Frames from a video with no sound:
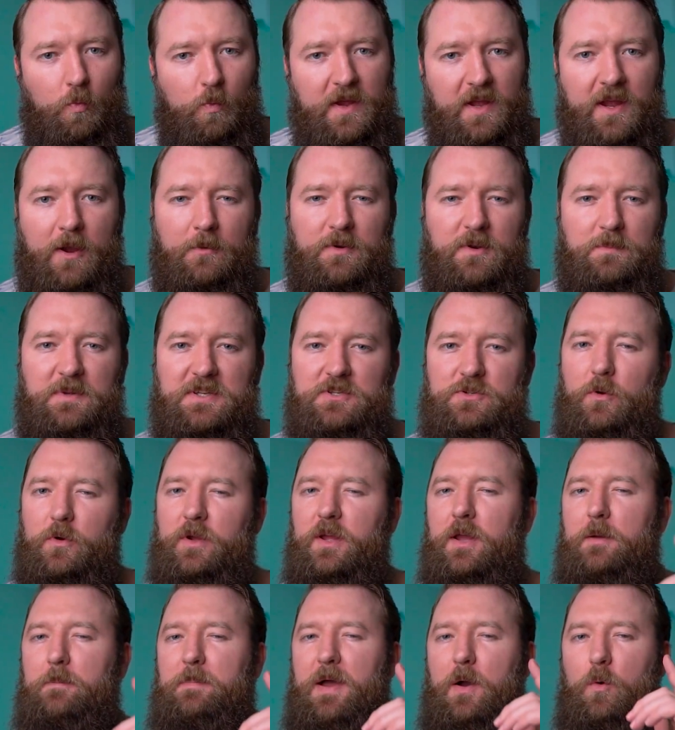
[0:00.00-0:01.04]
we're going to be
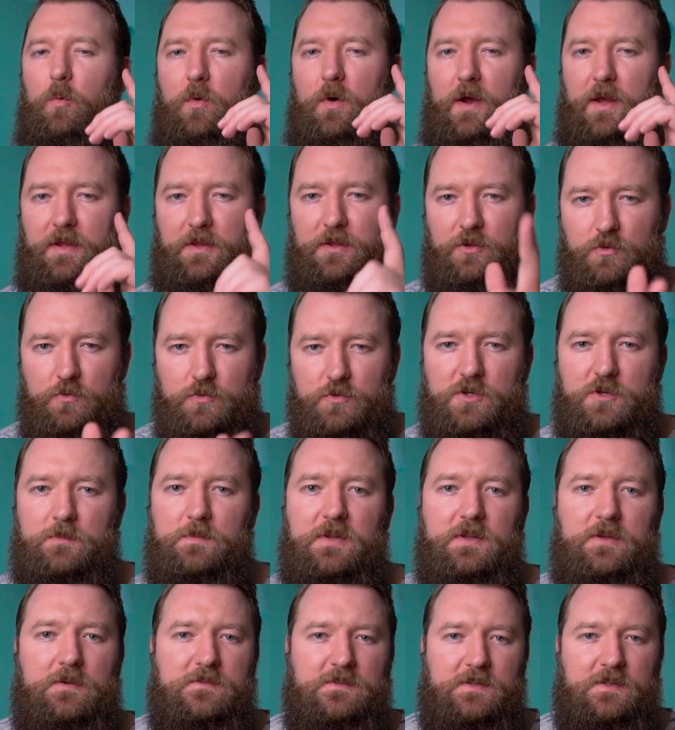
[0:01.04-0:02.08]
talking about why you should
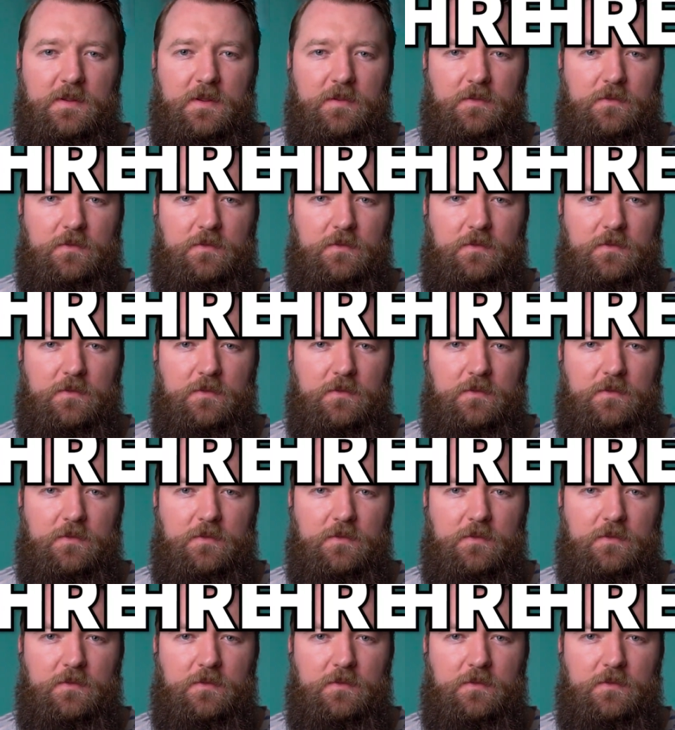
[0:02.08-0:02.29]
be using the